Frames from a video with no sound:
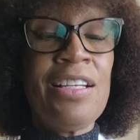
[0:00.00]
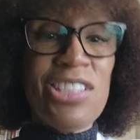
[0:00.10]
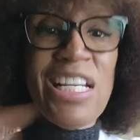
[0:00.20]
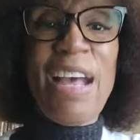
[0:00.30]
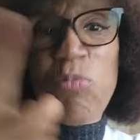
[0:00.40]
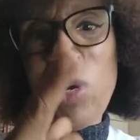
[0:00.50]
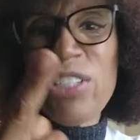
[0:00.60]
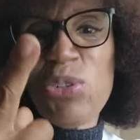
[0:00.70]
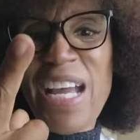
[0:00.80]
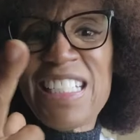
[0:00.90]
Should have
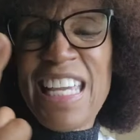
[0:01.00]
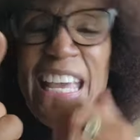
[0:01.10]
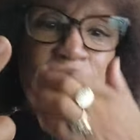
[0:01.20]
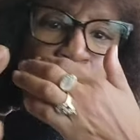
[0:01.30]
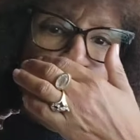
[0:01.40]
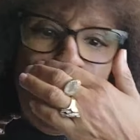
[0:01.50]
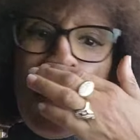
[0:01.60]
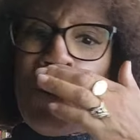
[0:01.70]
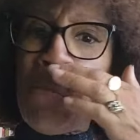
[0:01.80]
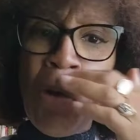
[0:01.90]
one trash can for
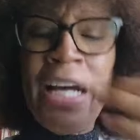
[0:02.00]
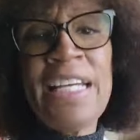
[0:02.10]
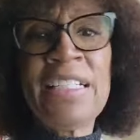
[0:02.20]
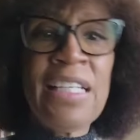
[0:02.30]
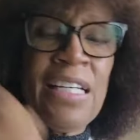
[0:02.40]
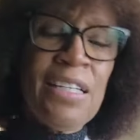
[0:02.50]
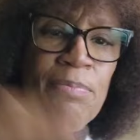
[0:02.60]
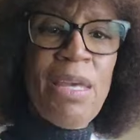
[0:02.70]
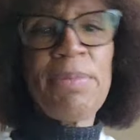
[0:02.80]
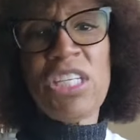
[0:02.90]
like one,
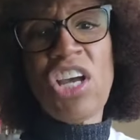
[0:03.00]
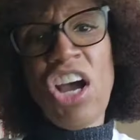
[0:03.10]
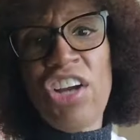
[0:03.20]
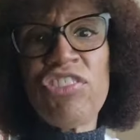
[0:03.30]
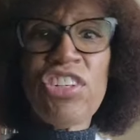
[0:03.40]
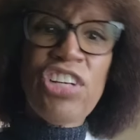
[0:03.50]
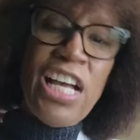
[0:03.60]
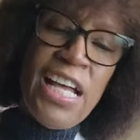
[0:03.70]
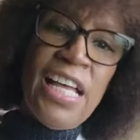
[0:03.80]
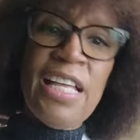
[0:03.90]
maybe the gardener
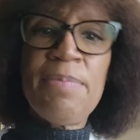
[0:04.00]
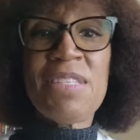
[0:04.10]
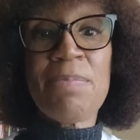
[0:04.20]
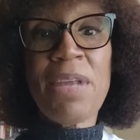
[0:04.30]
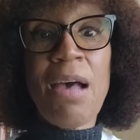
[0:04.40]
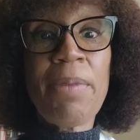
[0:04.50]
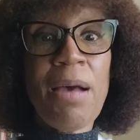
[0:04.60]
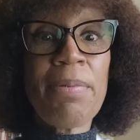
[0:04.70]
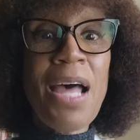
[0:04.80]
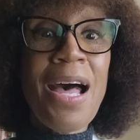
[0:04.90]
comes and blah,
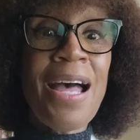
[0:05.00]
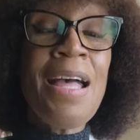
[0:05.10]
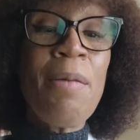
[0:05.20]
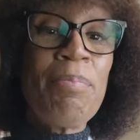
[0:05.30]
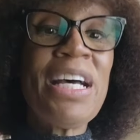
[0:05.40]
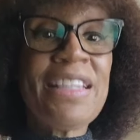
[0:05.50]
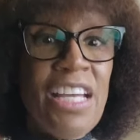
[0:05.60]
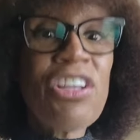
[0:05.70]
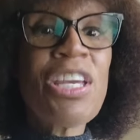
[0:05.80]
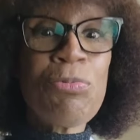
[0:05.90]
blah, blah. But
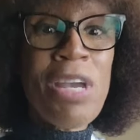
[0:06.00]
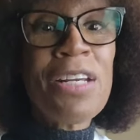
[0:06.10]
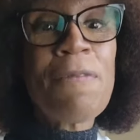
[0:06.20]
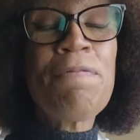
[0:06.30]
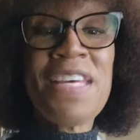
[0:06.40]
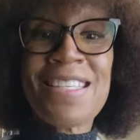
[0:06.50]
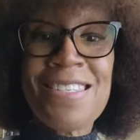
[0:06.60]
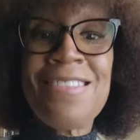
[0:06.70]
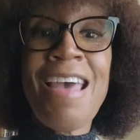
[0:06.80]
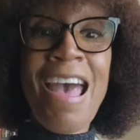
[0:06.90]
they're getting ready to fix
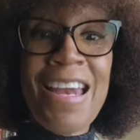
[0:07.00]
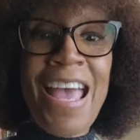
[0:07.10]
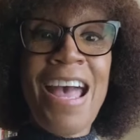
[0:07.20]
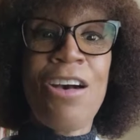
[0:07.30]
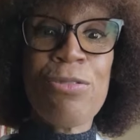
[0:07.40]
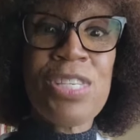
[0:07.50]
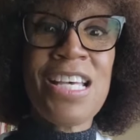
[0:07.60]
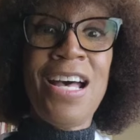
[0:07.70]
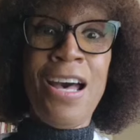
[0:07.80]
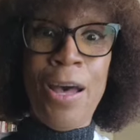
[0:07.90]
that house
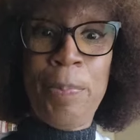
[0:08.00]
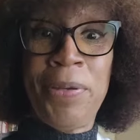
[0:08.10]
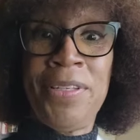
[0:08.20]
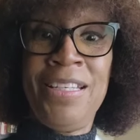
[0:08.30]
up,